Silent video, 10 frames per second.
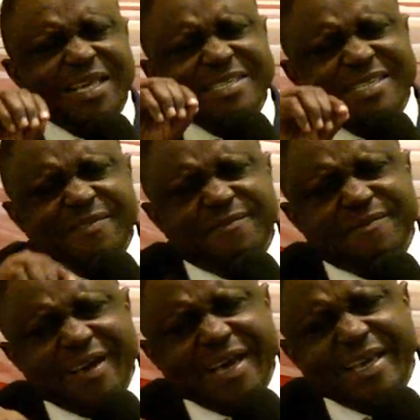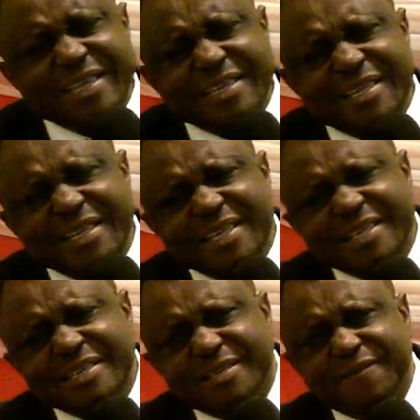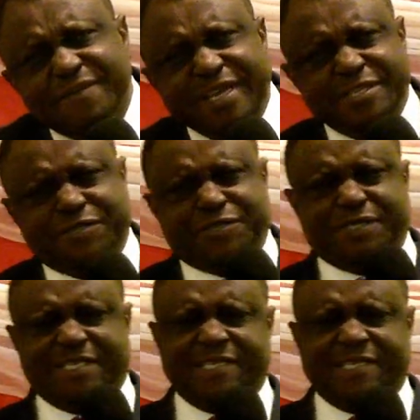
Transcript: and divine intervention.